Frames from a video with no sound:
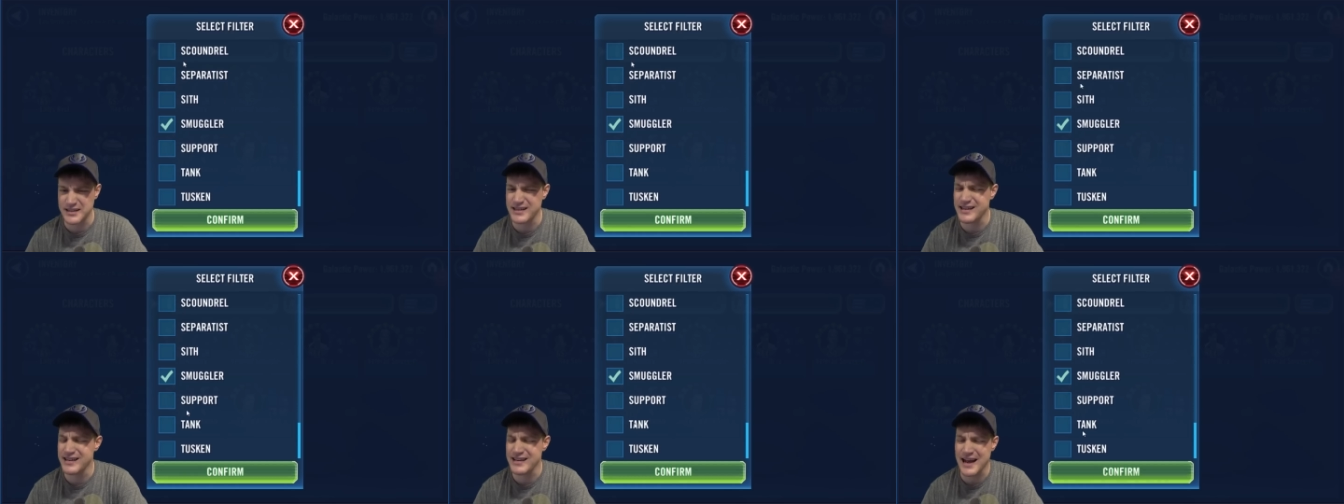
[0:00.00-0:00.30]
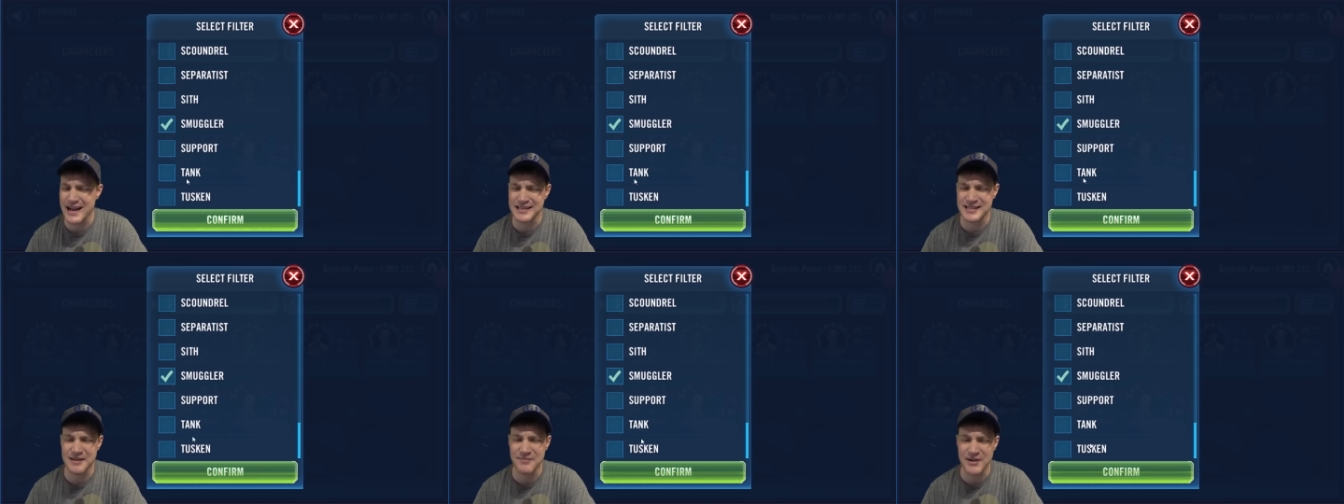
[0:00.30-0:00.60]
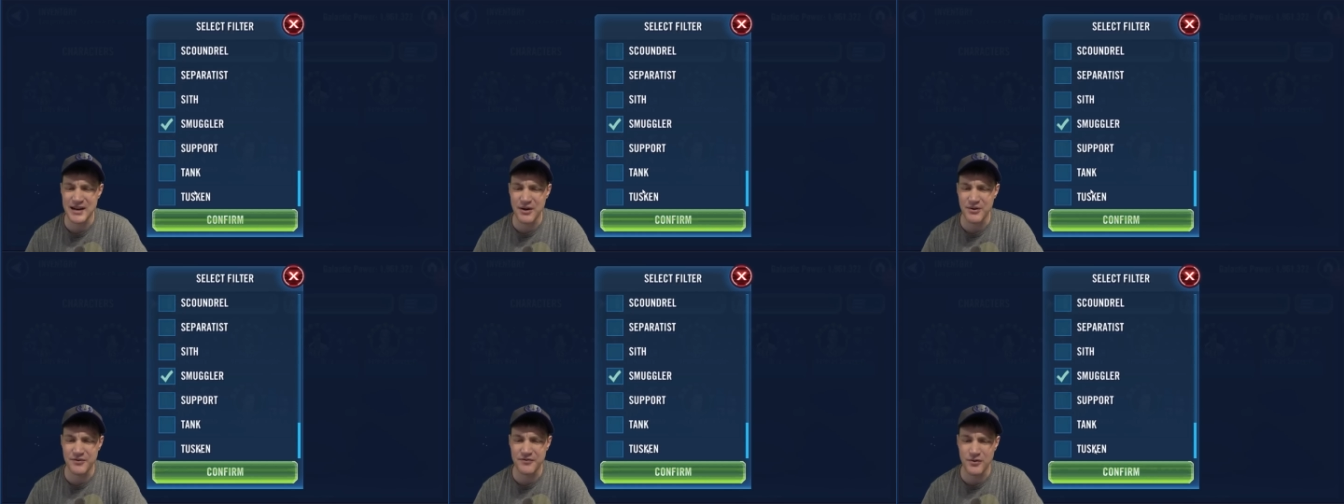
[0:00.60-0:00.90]
not
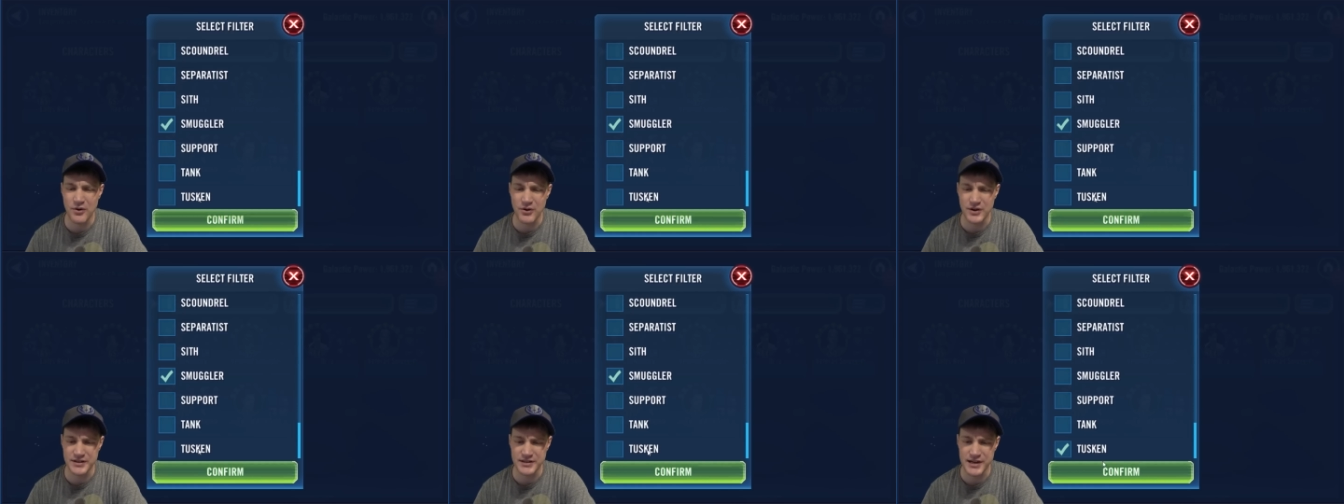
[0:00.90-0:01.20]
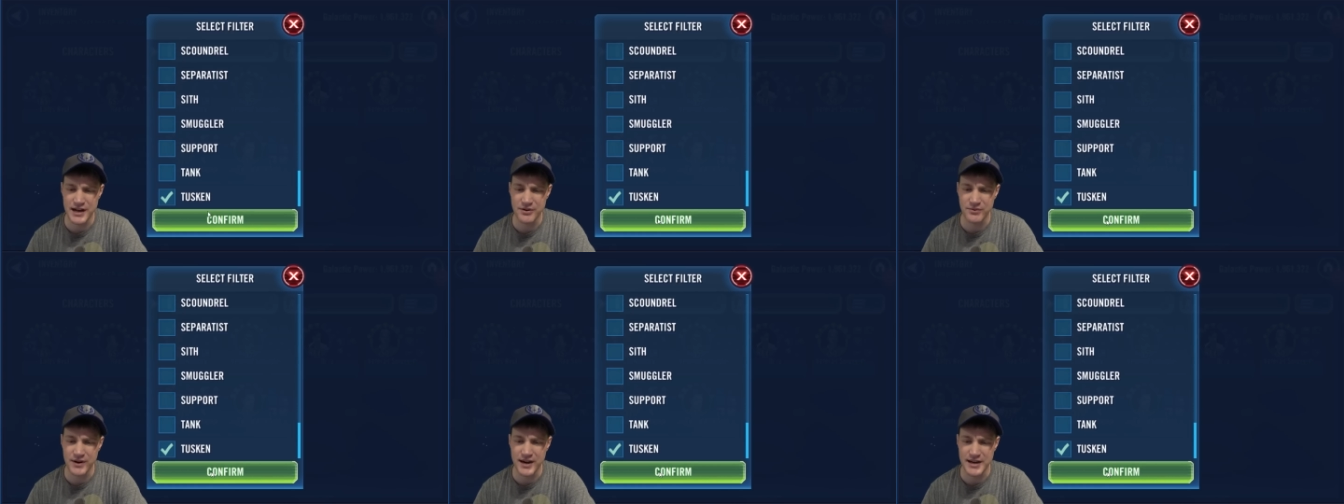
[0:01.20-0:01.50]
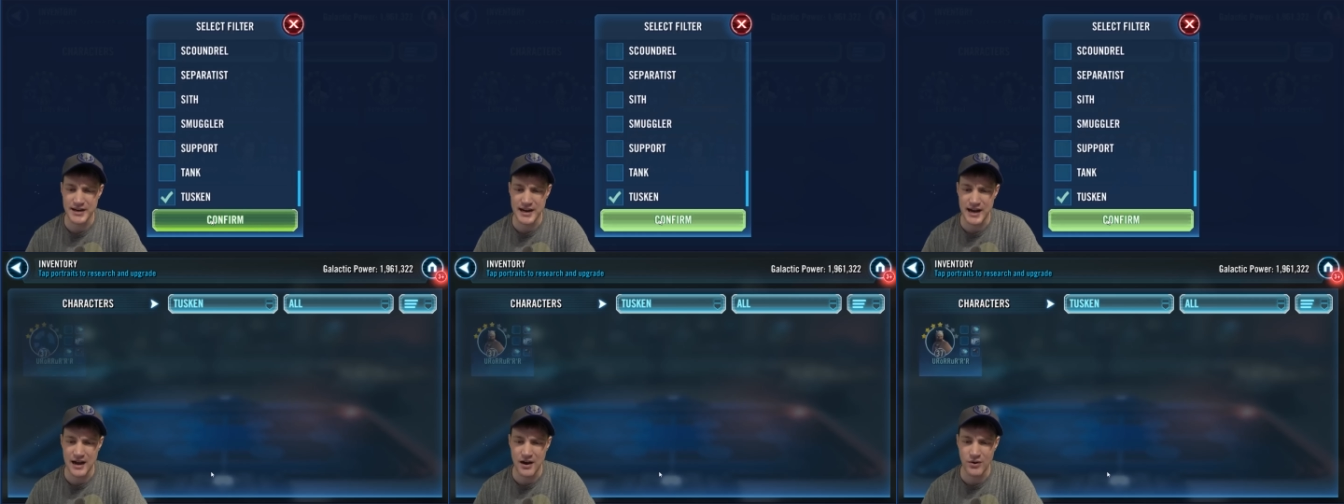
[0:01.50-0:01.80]
somebody I would focus on
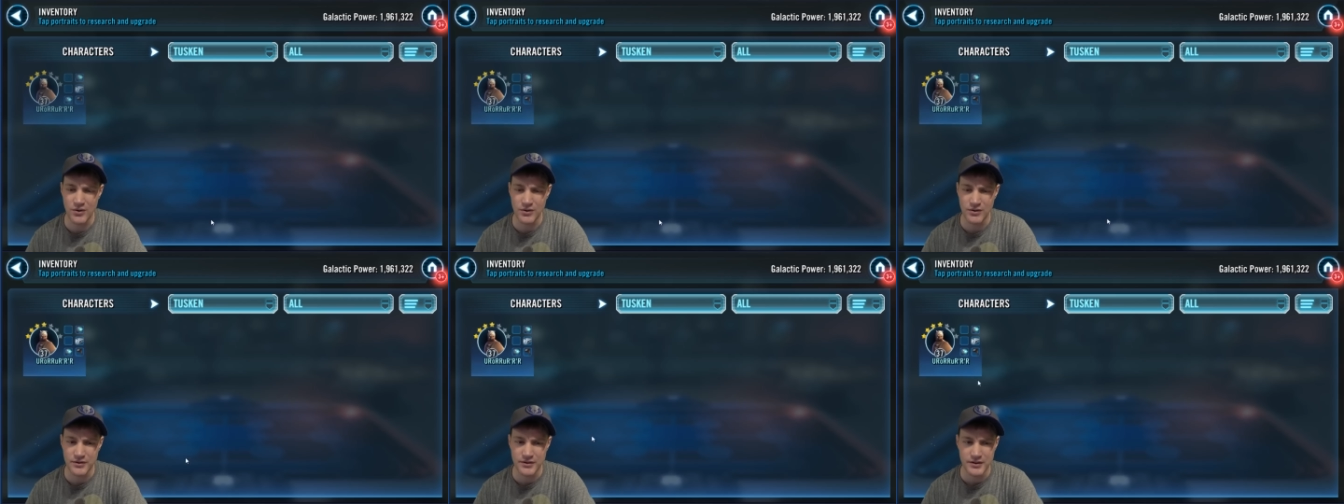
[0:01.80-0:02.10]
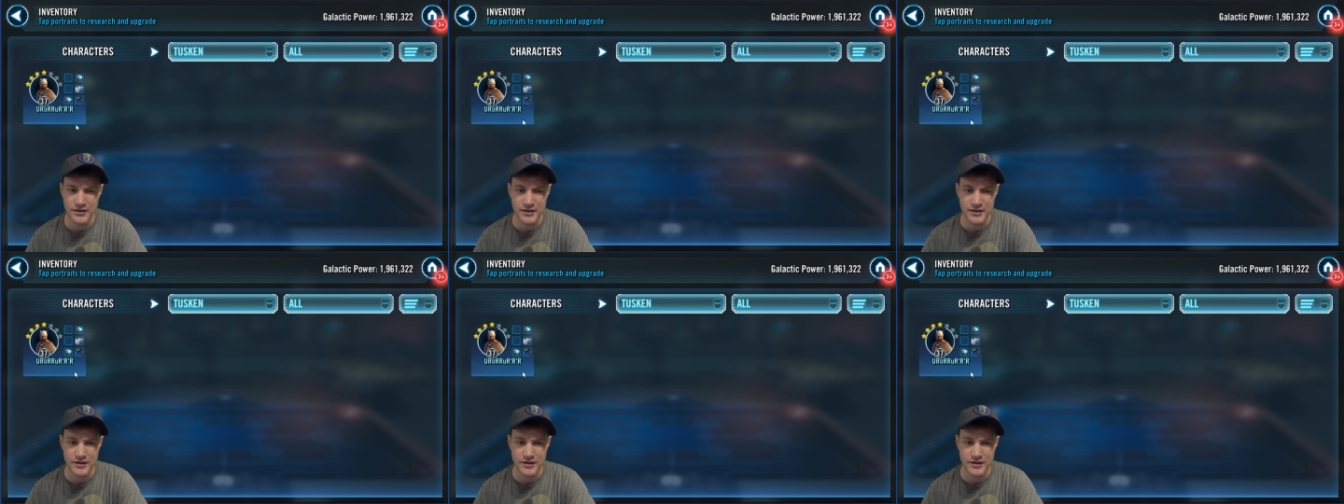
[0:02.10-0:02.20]
right now.